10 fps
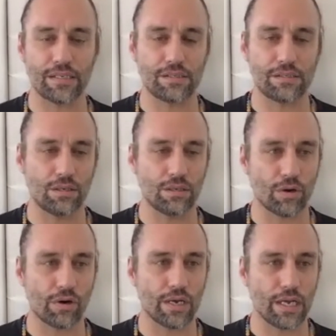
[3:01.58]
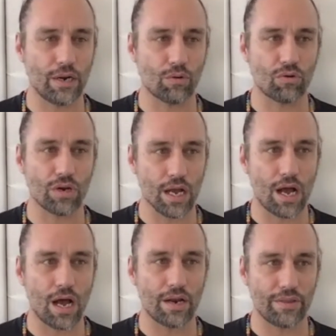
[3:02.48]
to learn, early
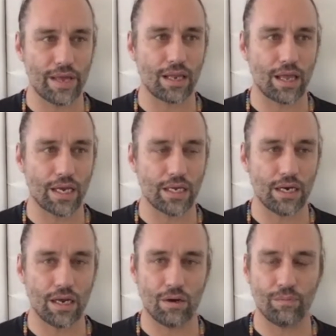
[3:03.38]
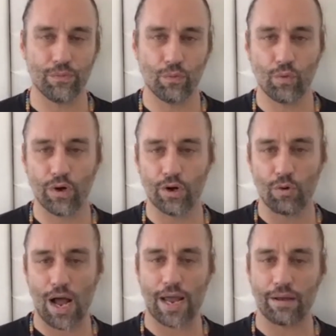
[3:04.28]
on that like,
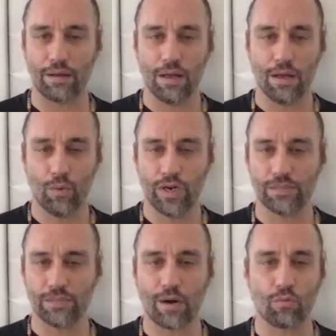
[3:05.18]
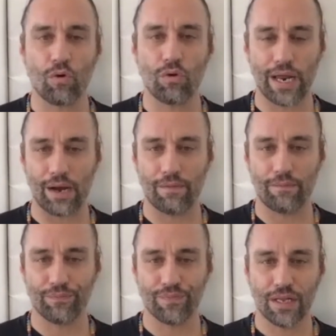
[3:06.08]
what is my role now?
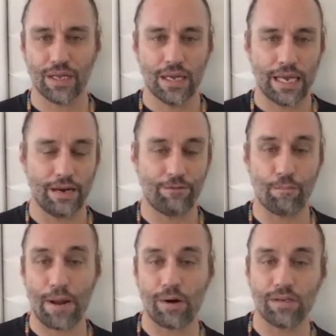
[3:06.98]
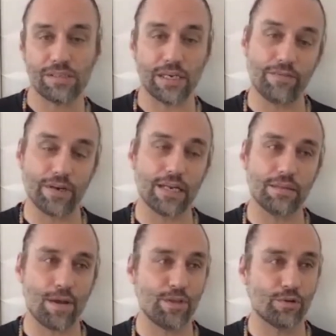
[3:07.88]
And for parents that even
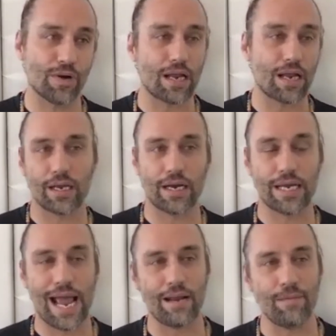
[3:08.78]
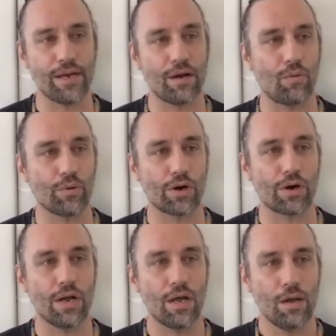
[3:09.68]
maybe they're not like an academy owner,
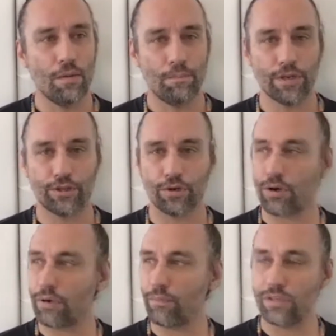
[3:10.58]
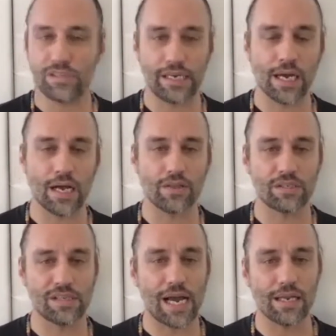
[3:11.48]
but they're sitting on the
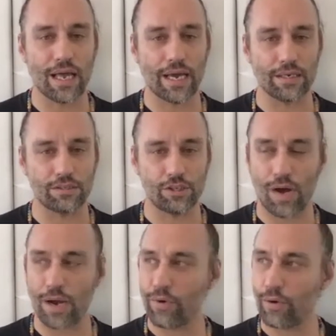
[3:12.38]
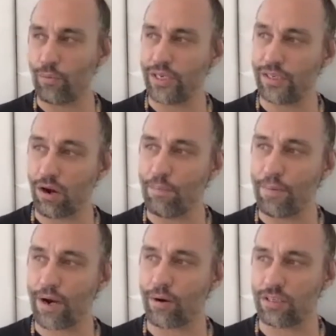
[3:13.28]
sidelines. So what do we tell our
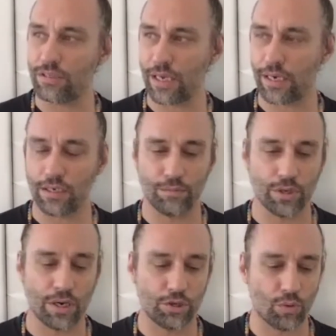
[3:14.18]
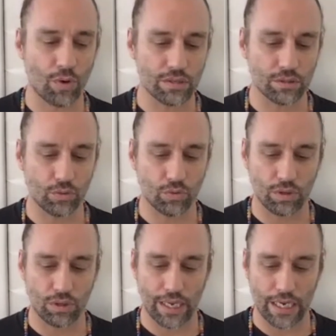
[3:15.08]
parents that come into our
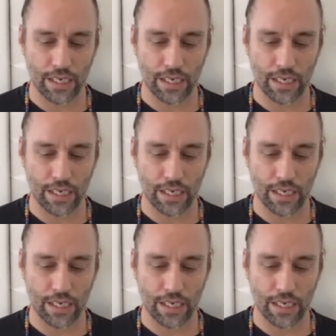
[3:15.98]
school? Like,